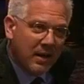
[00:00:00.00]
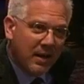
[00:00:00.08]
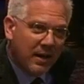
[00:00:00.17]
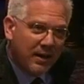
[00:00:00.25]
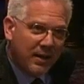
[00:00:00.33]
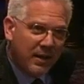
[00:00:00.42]

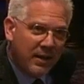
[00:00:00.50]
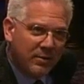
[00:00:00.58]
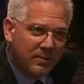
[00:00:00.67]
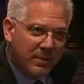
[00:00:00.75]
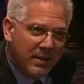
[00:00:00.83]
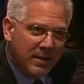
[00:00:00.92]
And I think it
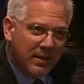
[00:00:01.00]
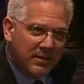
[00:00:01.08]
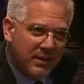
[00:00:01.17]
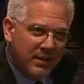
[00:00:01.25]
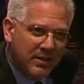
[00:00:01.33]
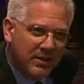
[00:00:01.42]
was
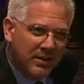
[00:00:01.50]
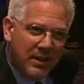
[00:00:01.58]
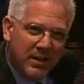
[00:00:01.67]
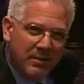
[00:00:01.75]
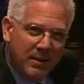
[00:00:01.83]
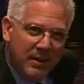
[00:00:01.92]
because he just
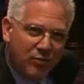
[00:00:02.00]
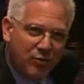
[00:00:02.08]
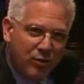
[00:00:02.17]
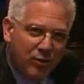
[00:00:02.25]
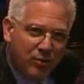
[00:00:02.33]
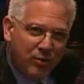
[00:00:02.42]
needed to be
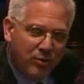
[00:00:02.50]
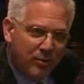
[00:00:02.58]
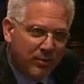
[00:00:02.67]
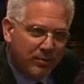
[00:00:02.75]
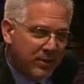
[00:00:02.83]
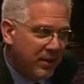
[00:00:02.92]
true
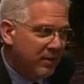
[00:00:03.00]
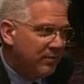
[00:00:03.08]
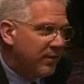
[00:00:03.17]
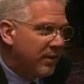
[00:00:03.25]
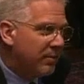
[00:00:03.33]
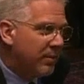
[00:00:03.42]
to
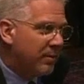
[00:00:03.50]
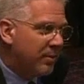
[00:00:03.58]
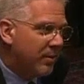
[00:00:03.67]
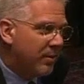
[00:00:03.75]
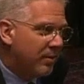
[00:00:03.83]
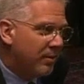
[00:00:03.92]
himself. I
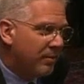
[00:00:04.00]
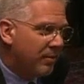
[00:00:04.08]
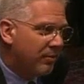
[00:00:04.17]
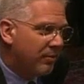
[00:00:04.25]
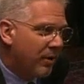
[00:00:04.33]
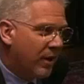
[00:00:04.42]
remember
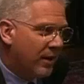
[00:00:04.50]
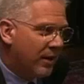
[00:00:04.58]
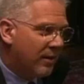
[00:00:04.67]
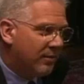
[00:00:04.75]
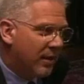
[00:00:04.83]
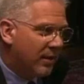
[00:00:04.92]
before I
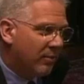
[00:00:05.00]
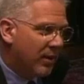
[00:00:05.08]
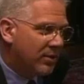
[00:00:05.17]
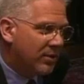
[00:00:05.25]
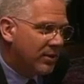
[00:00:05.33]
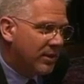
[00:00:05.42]
left, I
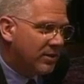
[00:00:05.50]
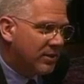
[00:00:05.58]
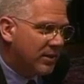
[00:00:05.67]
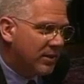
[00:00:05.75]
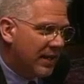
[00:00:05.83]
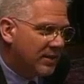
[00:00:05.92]
watched
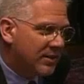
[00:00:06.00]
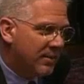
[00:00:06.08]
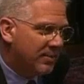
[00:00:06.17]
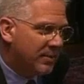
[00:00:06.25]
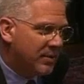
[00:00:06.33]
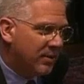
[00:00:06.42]
his last
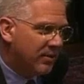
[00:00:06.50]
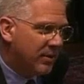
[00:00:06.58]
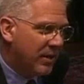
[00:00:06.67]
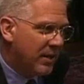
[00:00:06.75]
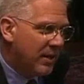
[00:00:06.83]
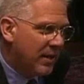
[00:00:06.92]

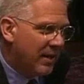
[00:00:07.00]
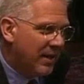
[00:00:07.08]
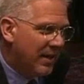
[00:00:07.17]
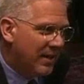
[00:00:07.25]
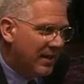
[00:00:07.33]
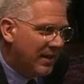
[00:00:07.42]
episode,
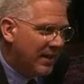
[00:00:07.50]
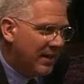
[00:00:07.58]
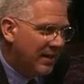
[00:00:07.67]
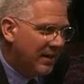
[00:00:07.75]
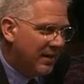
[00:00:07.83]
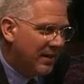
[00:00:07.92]
and
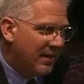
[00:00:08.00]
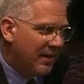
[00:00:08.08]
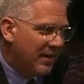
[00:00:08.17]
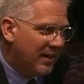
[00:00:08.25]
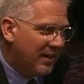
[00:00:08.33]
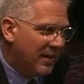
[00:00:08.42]
he
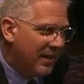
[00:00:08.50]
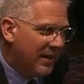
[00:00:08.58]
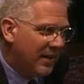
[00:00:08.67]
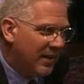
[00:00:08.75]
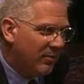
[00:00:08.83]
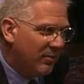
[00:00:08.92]

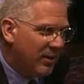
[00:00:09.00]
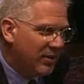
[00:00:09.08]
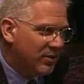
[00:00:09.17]
did it with